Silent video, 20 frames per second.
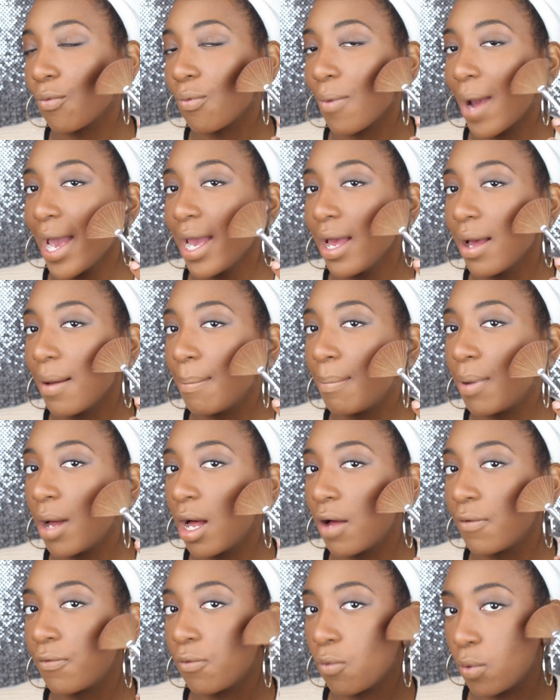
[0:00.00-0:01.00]
right
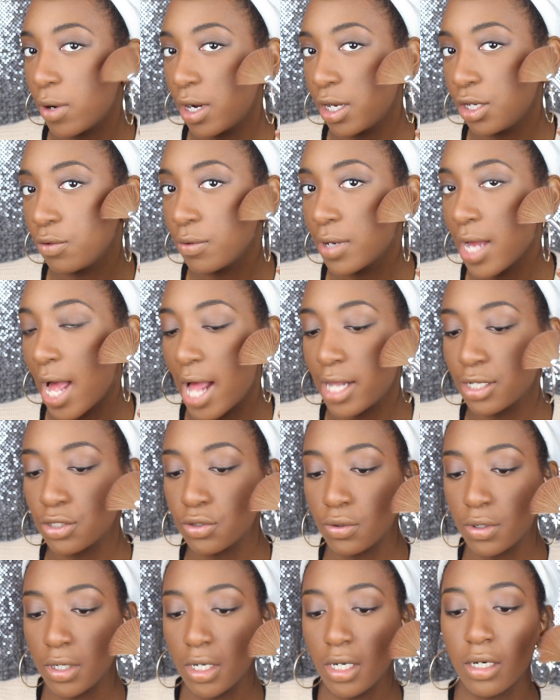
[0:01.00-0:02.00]
above where you
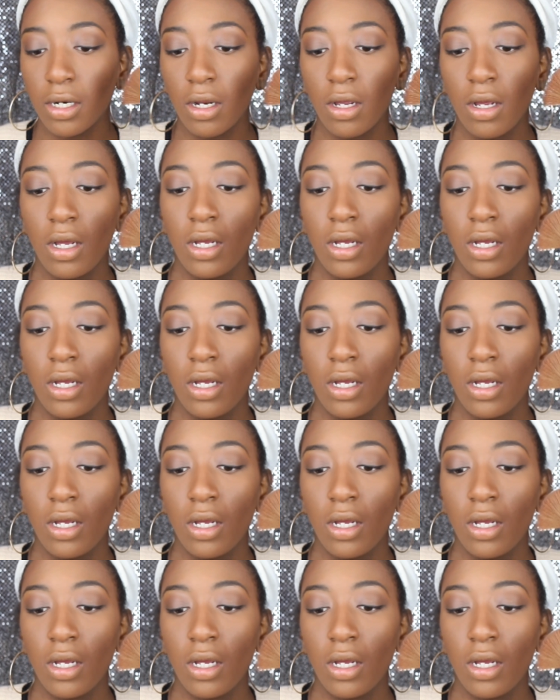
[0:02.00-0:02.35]
contoured,